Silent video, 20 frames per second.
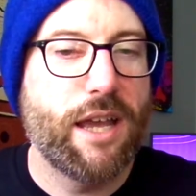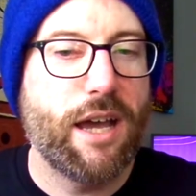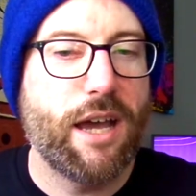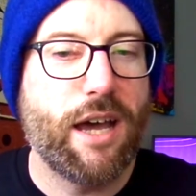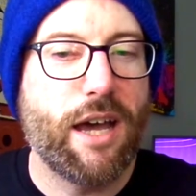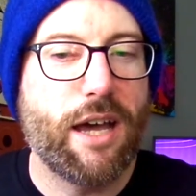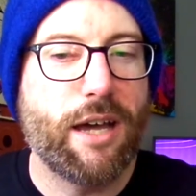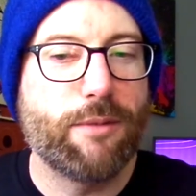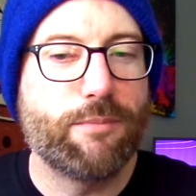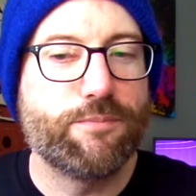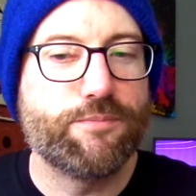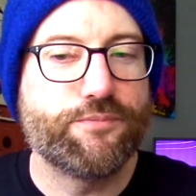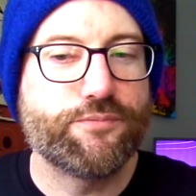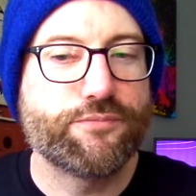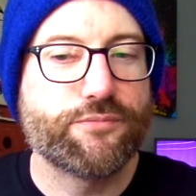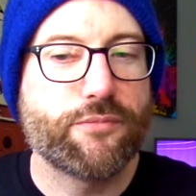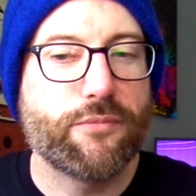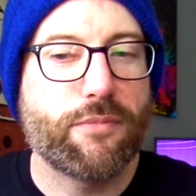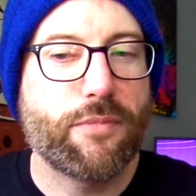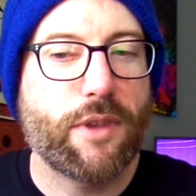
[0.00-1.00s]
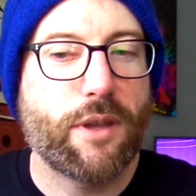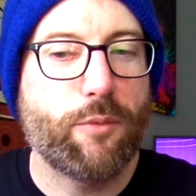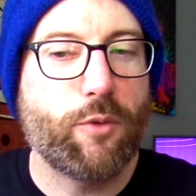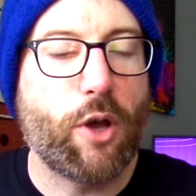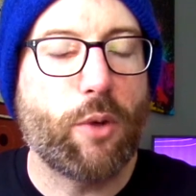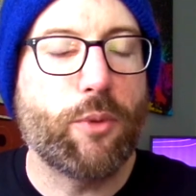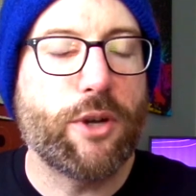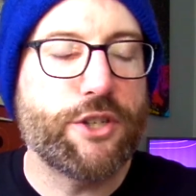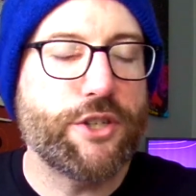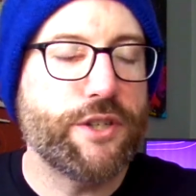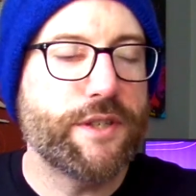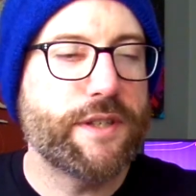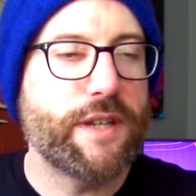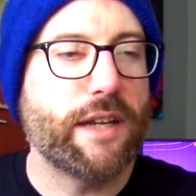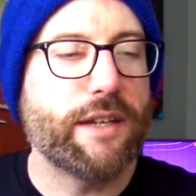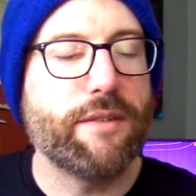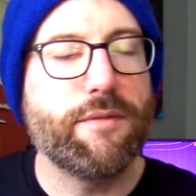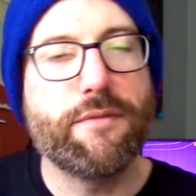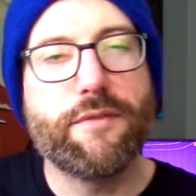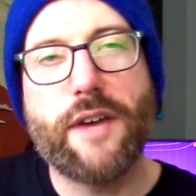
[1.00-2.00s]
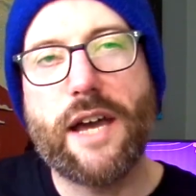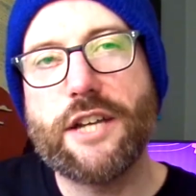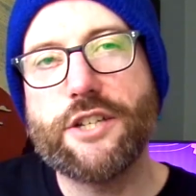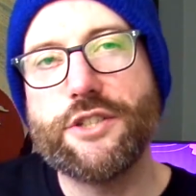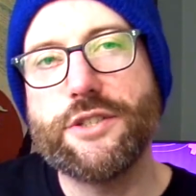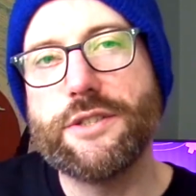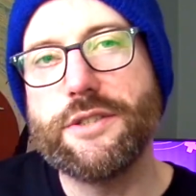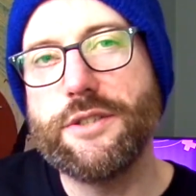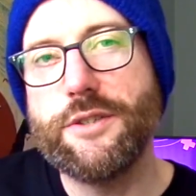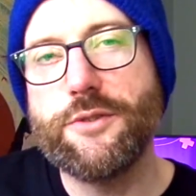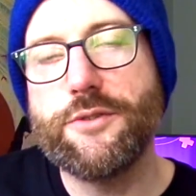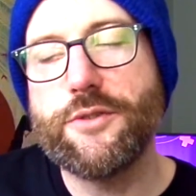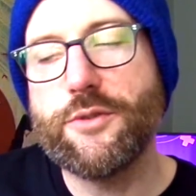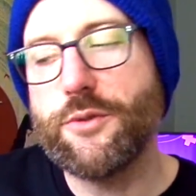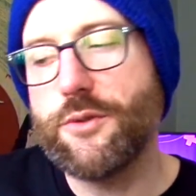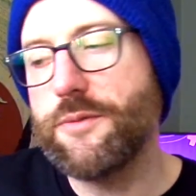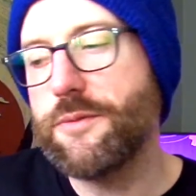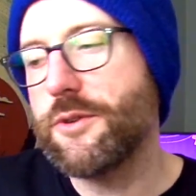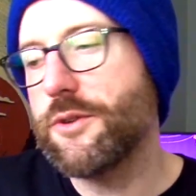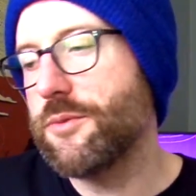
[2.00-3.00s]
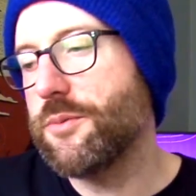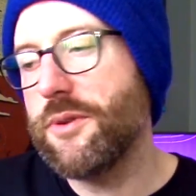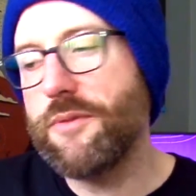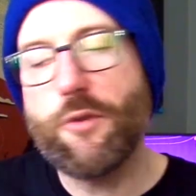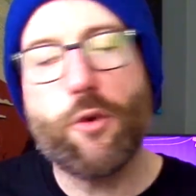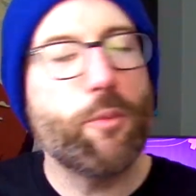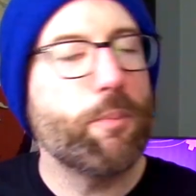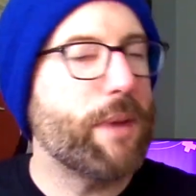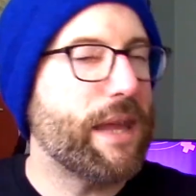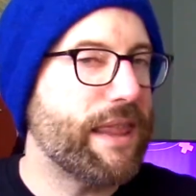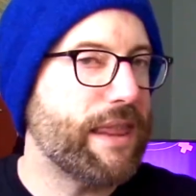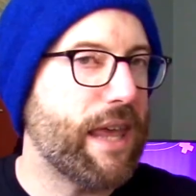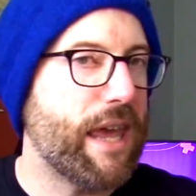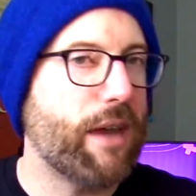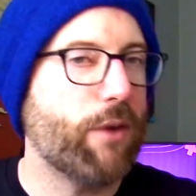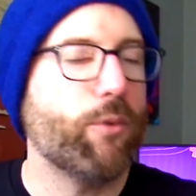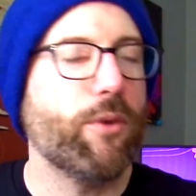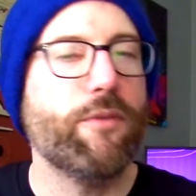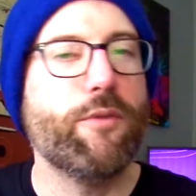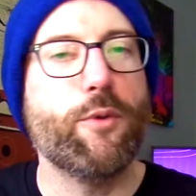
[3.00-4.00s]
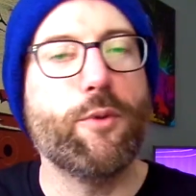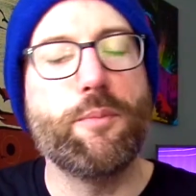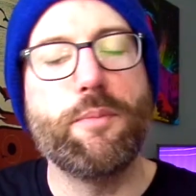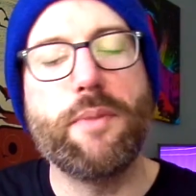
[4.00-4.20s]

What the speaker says: of like where she's studying fashion, you sort of, because we've all been there, we've all